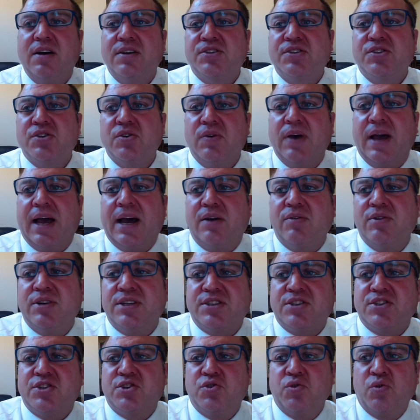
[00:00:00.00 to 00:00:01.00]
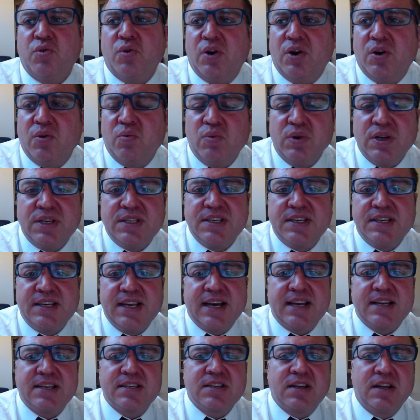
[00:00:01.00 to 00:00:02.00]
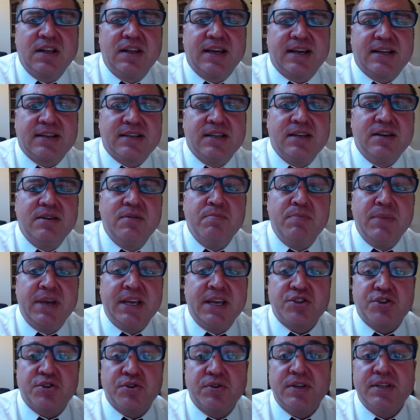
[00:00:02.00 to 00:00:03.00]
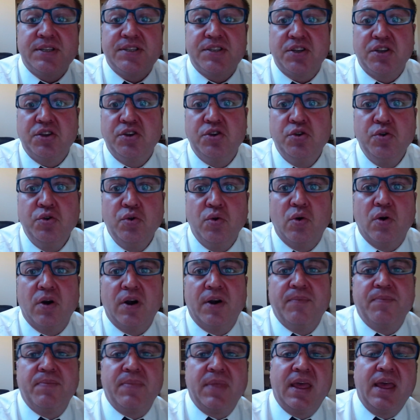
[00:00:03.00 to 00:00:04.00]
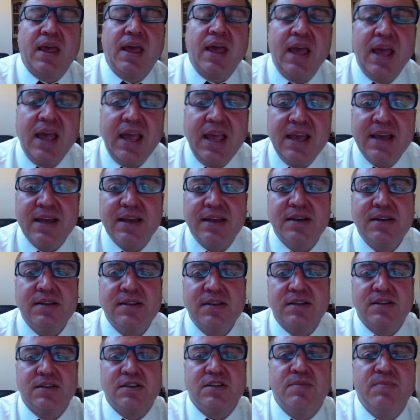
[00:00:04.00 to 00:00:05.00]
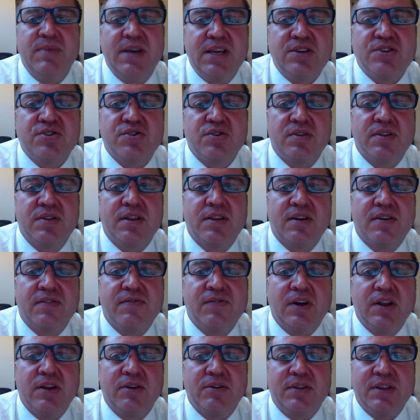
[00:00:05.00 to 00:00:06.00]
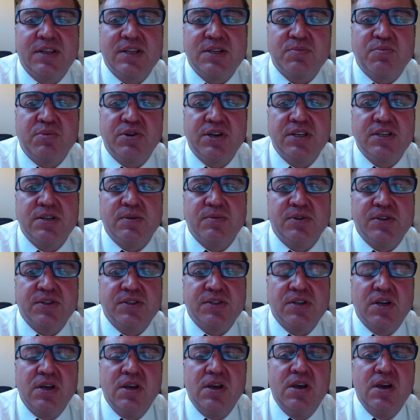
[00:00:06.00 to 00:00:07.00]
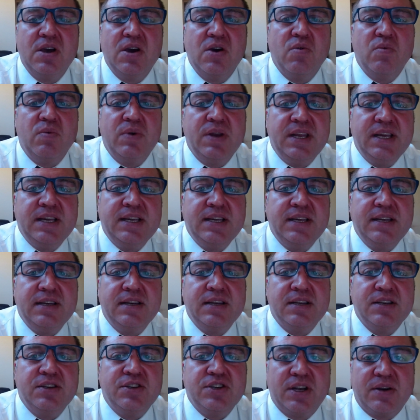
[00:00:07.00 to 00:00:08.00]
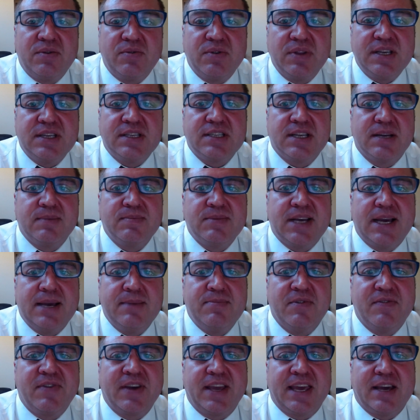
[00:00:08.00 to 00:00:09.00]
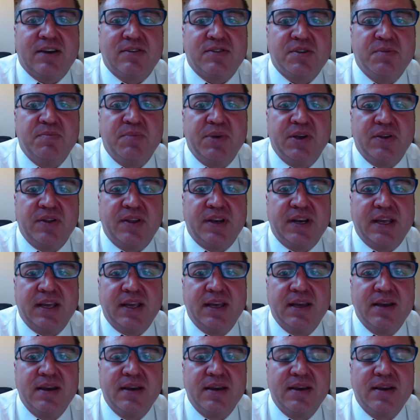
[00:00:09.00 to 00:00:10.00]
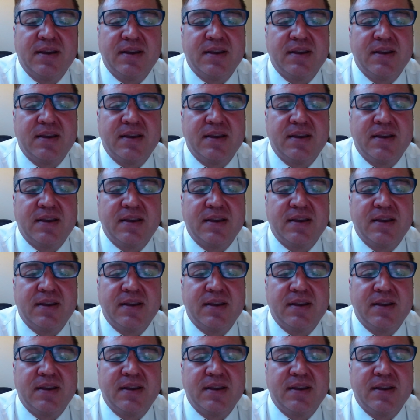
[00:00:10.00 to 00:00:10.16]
Also, how it's stored. Once the data is collected, make sure it's secure, and to make sure that they're following these principles, we need generally some type of accountability.